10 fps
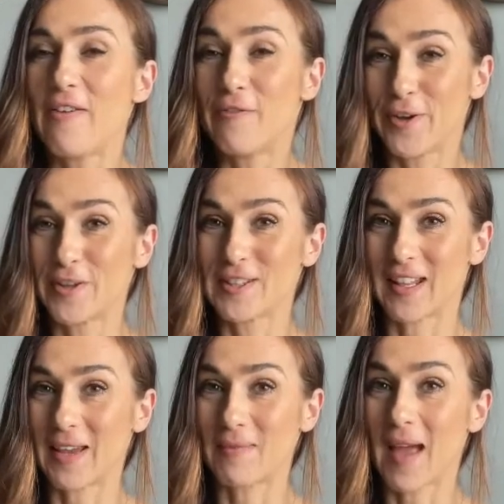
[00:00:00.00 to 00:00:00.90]

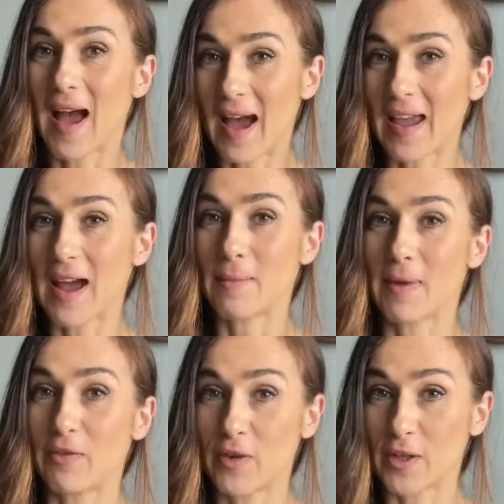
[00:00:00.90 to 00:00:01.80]
Firstly, I had
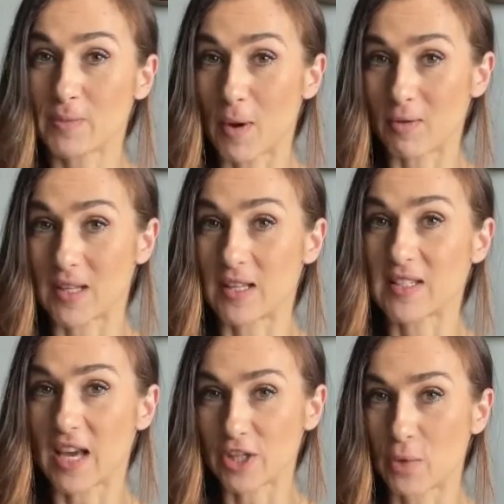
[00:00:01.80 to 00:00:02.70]
my first posing
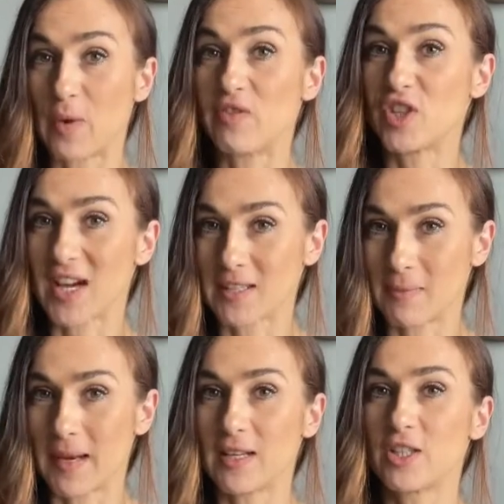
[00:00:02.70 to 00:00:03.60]
session with Jasmine.